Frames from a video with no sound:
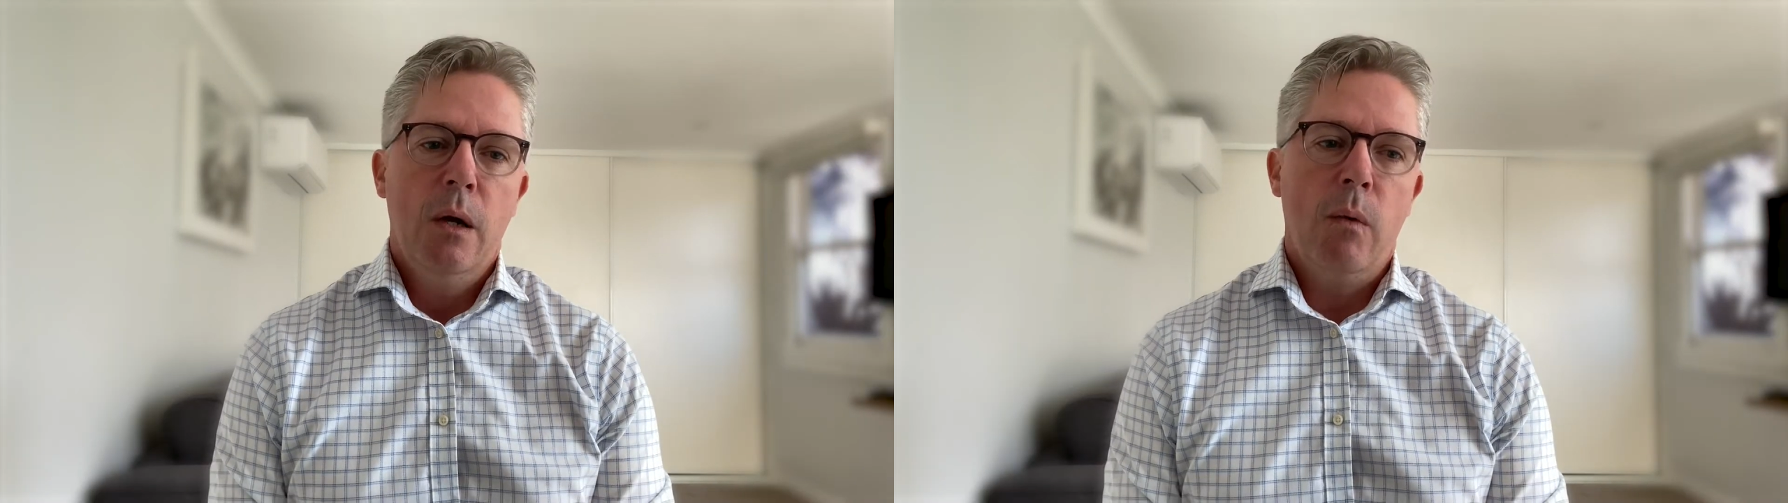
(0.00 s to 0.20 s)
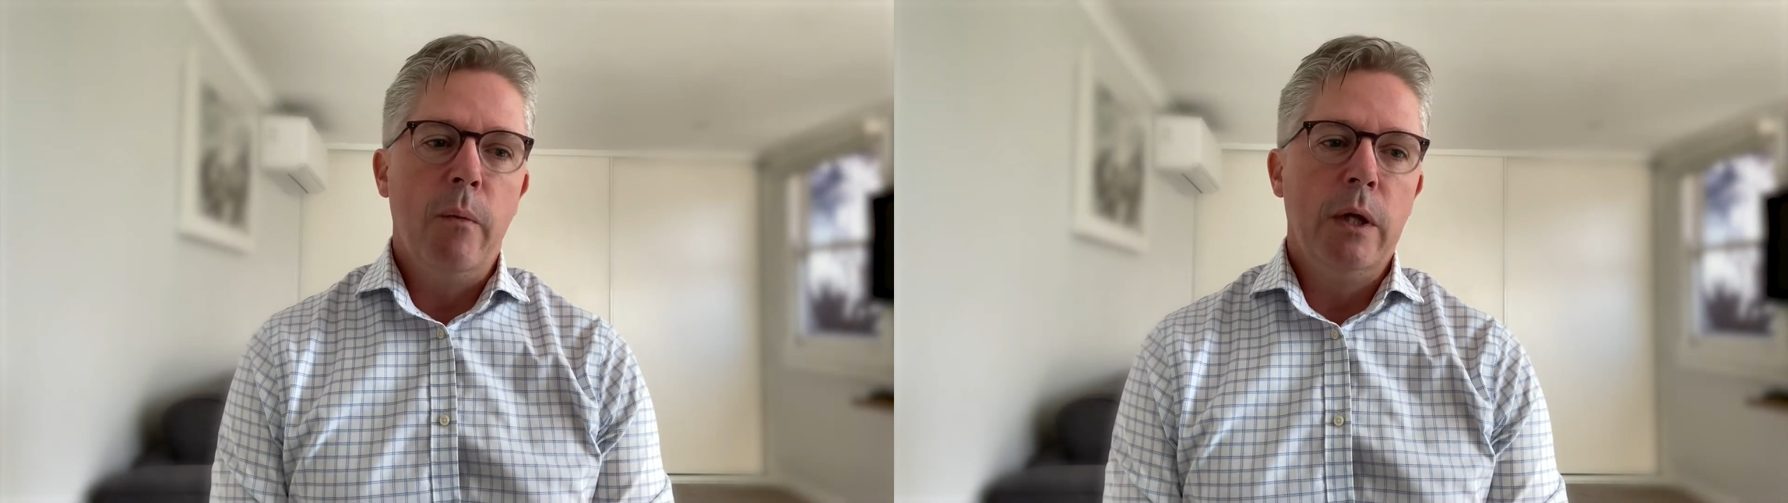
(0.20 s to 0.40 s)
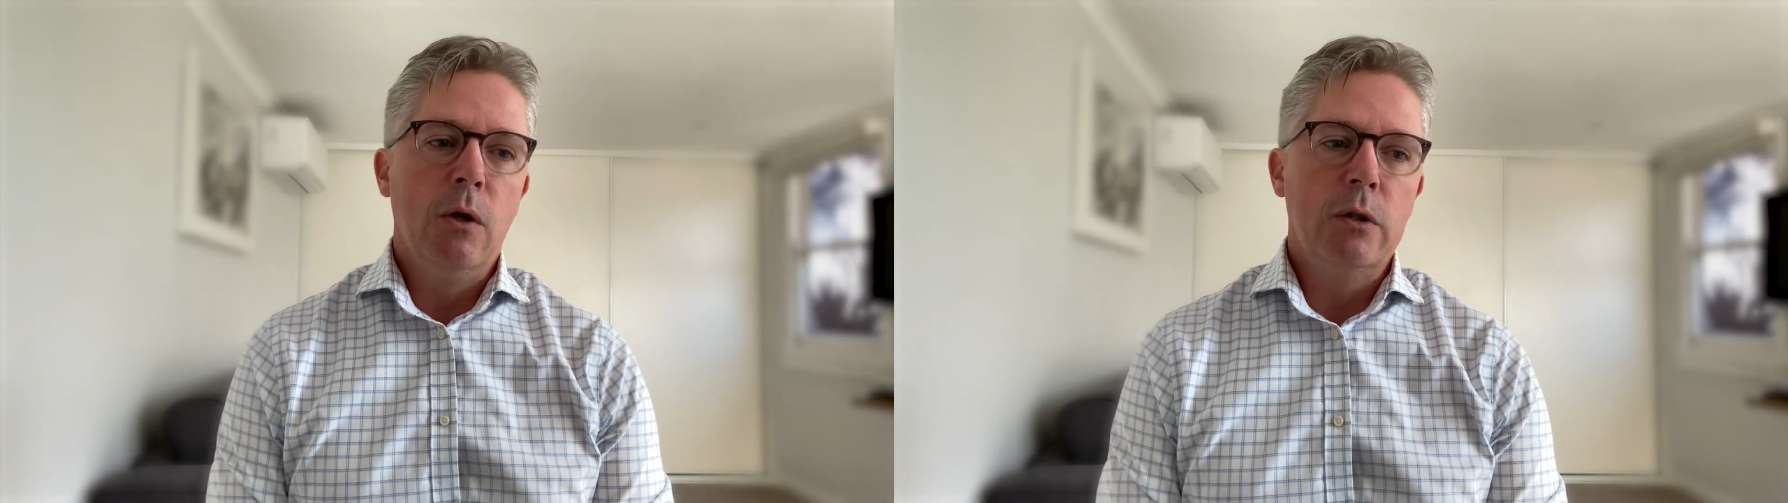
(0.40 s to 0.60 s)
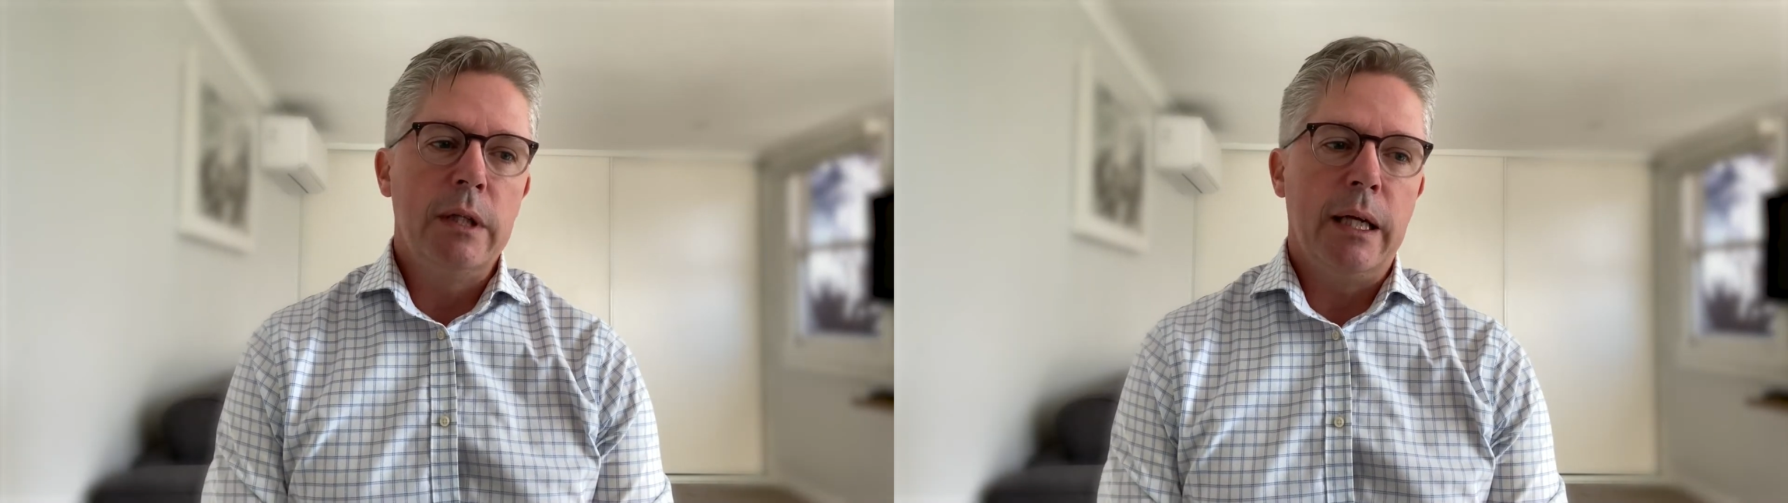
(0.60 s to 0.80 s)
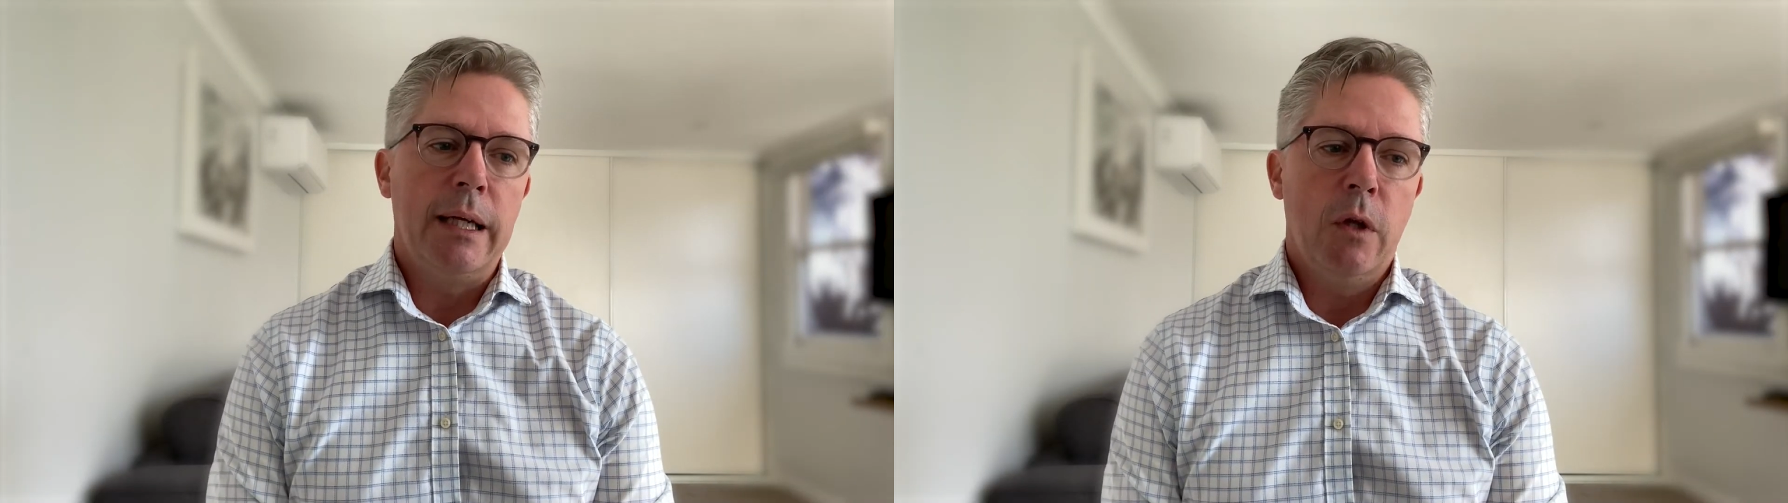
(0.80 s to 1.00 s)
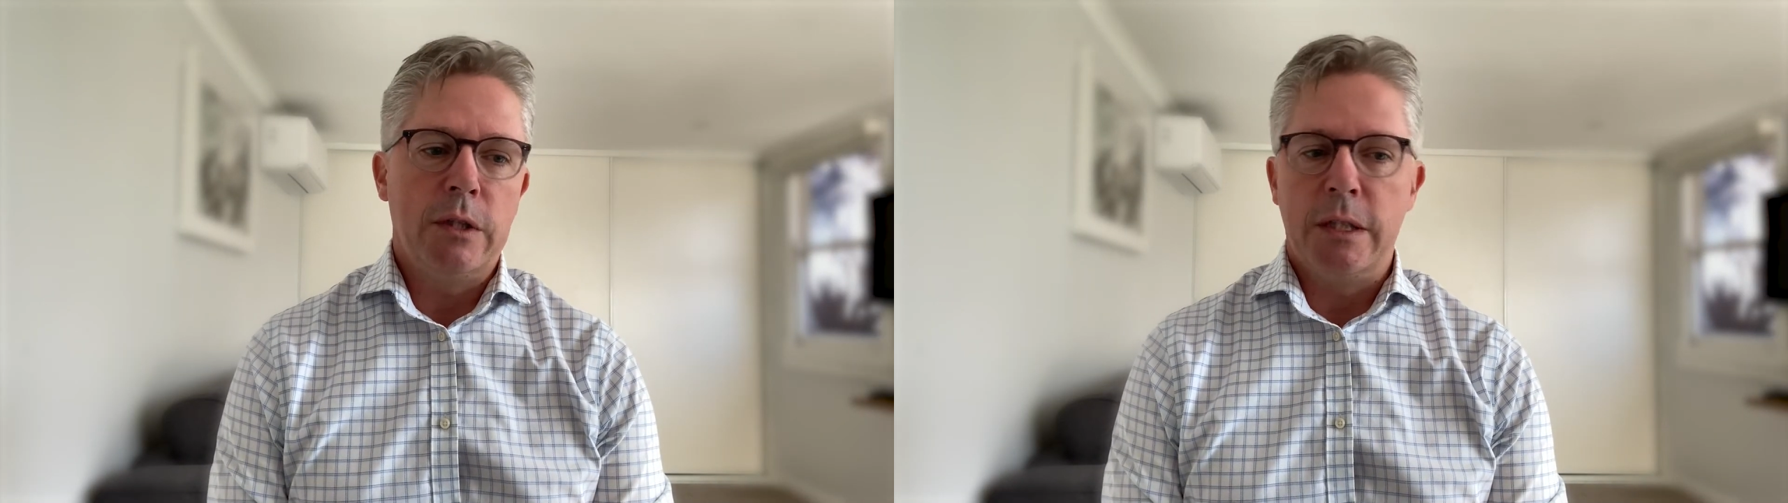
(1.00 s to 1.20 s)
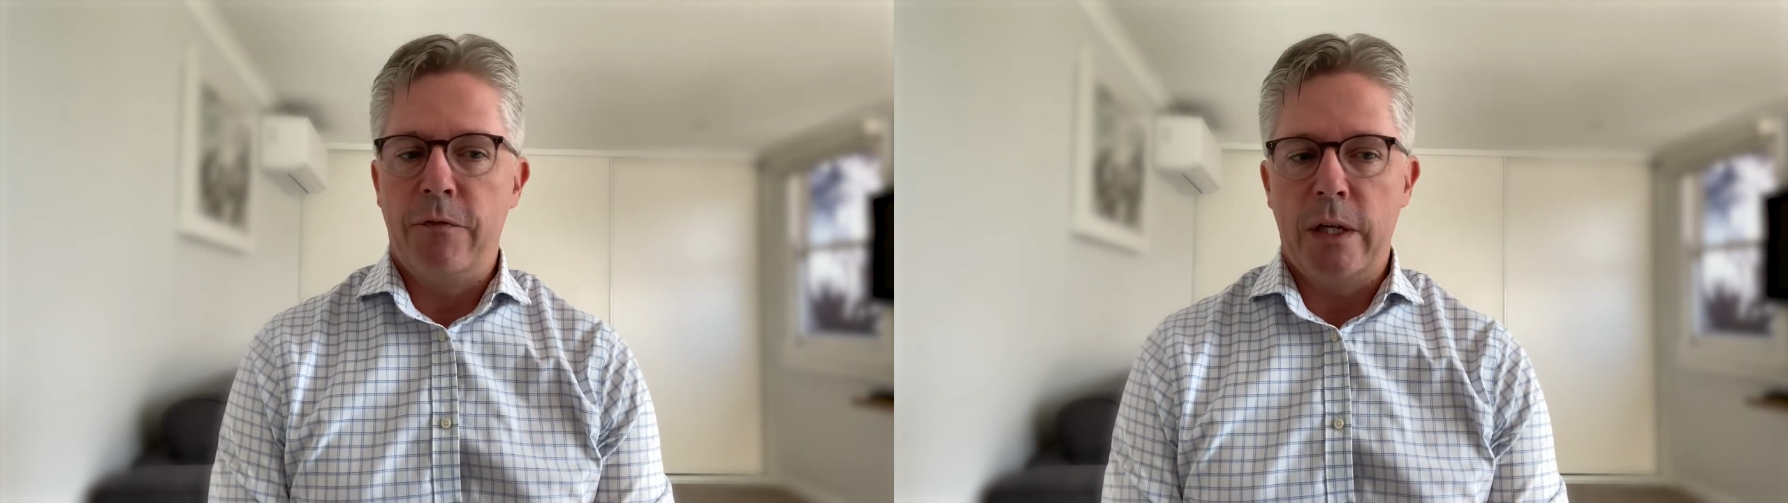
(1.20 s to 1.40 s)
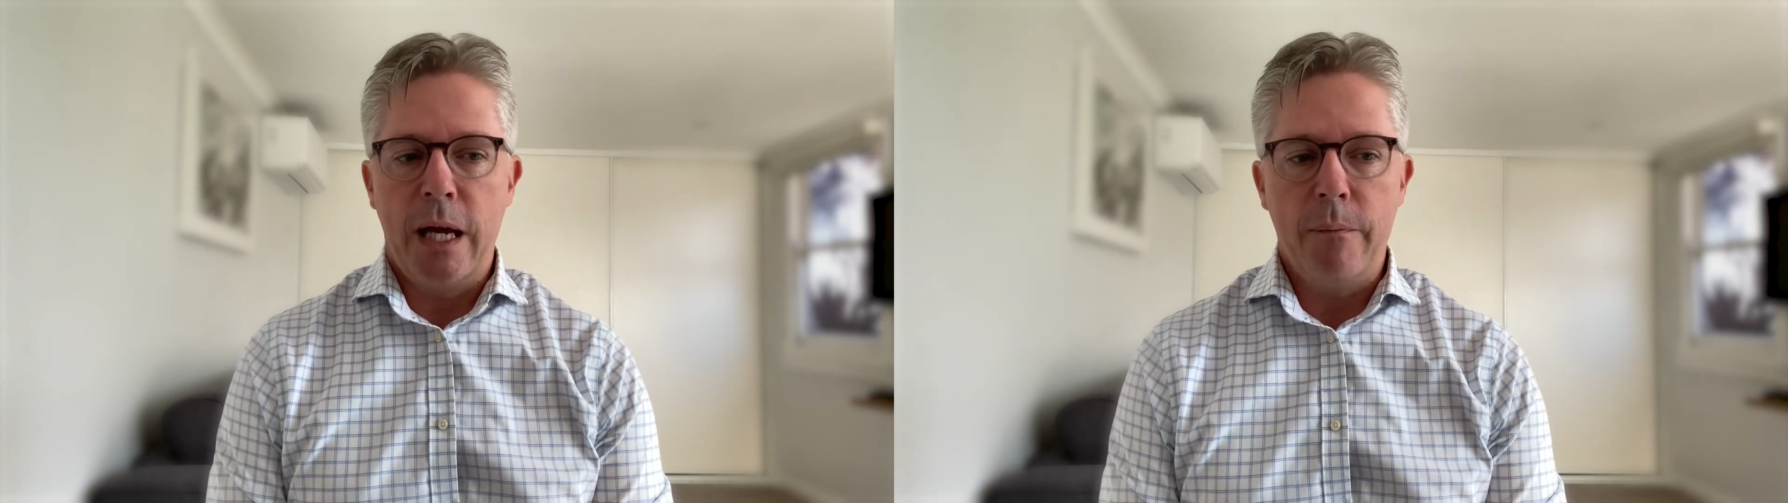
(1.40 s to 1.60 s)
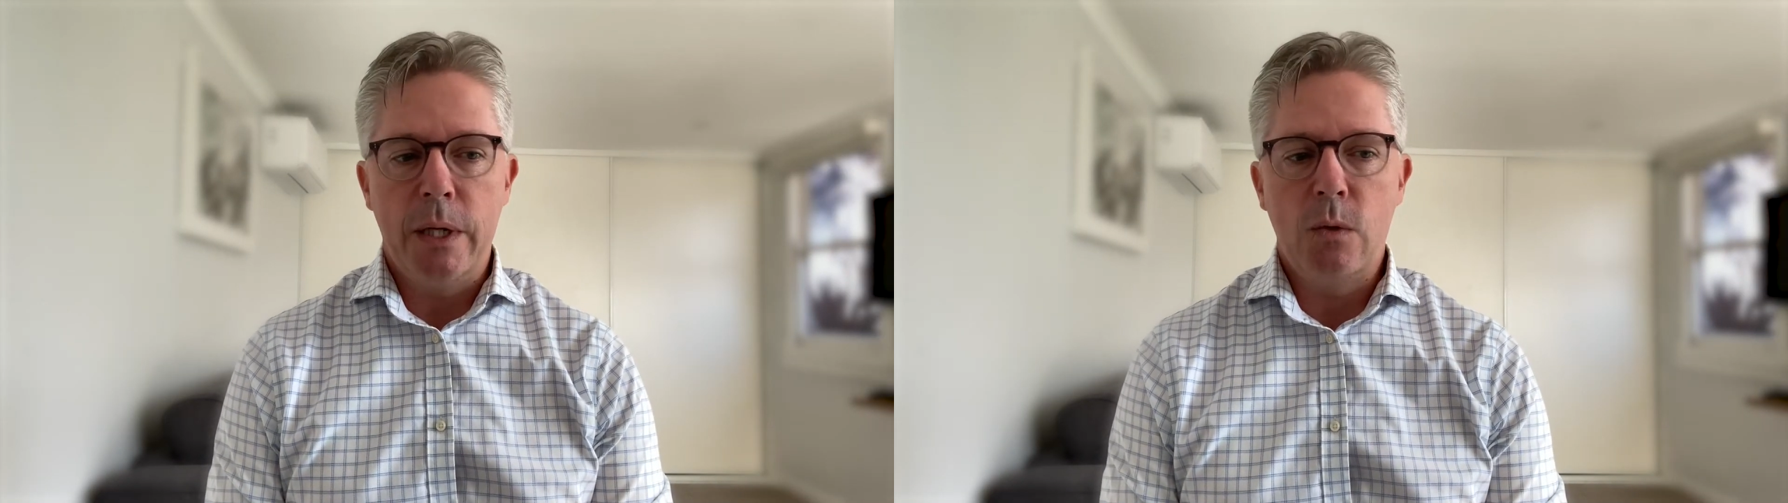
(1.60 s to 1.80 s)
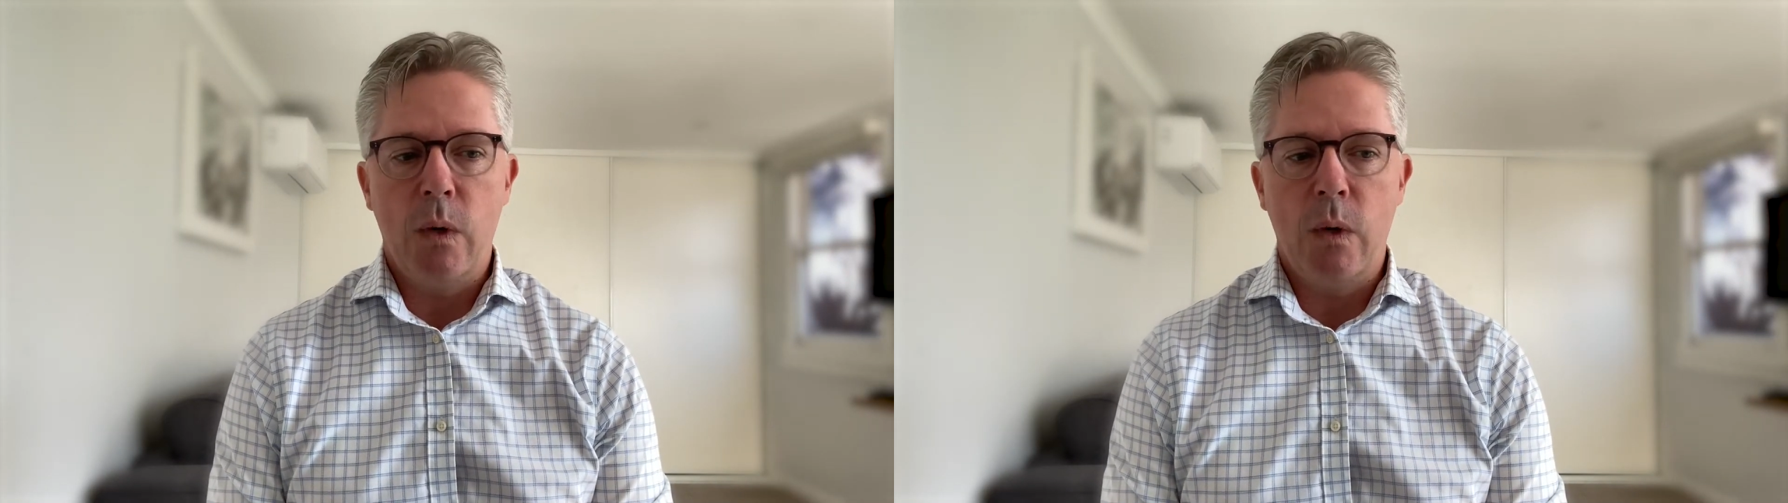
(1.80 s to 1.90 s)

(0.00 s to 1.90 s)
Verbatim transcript: When we looked at lots of different companies,